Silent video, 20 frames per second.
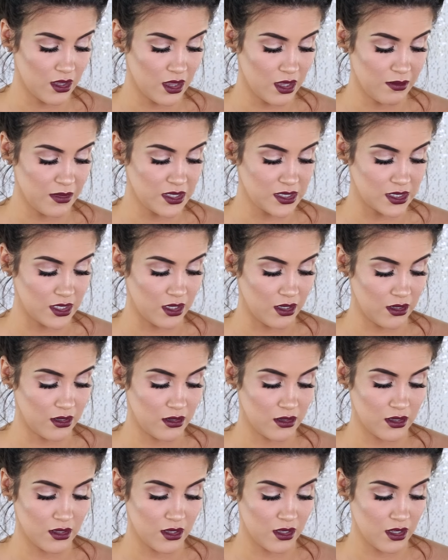let me see.
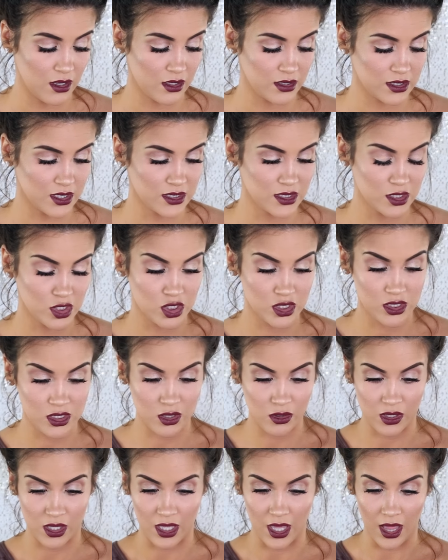Cause it's just
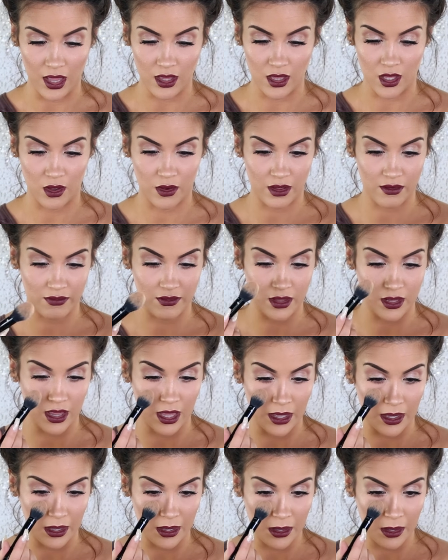so yellow, I feel
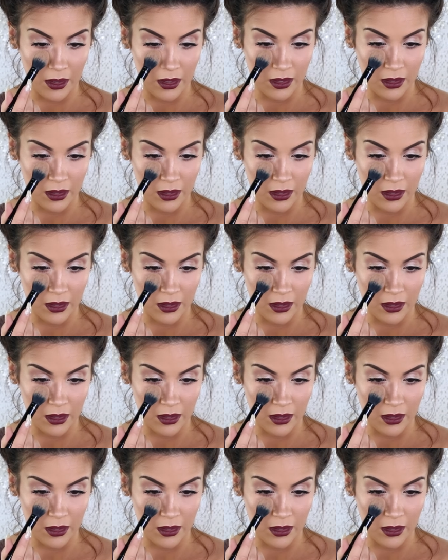like.